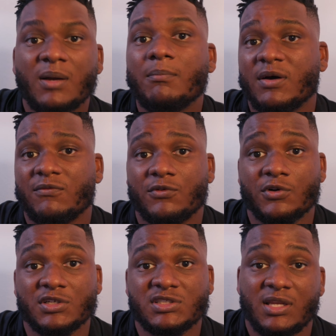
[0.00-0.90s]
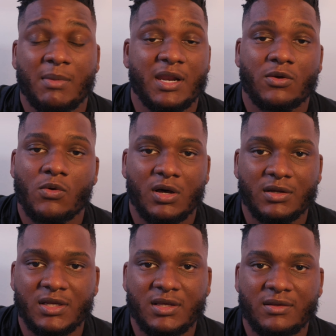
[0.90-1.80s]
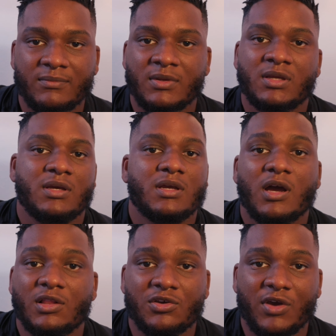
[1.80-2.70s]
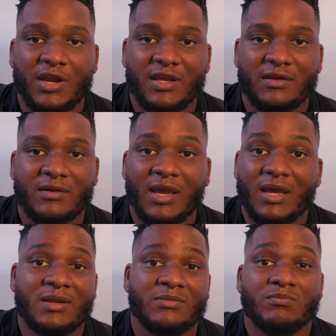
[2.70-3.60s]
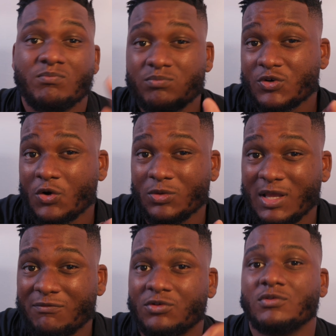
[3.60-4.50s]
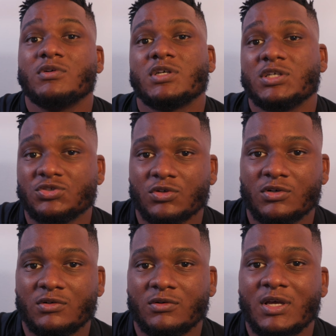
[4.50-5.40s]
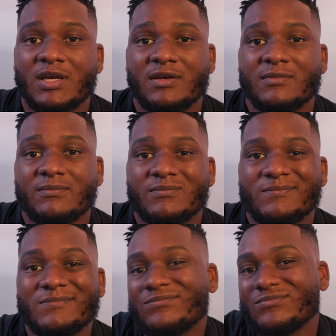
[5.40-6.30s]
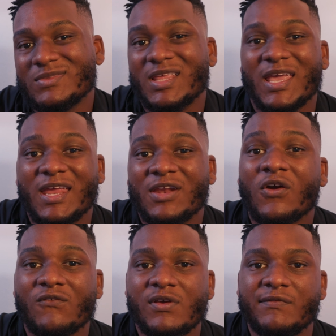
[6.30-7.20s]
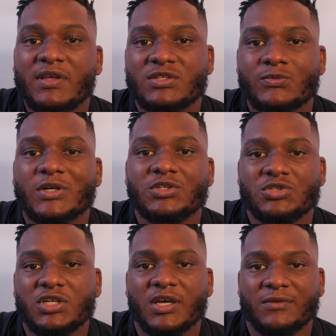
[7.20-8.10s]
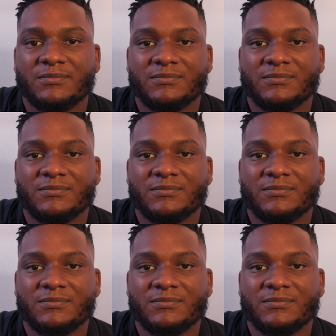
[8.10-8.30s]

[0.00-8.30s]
But for cinematic quality, color grading, and pro level control, the Canon R50 is where you should go.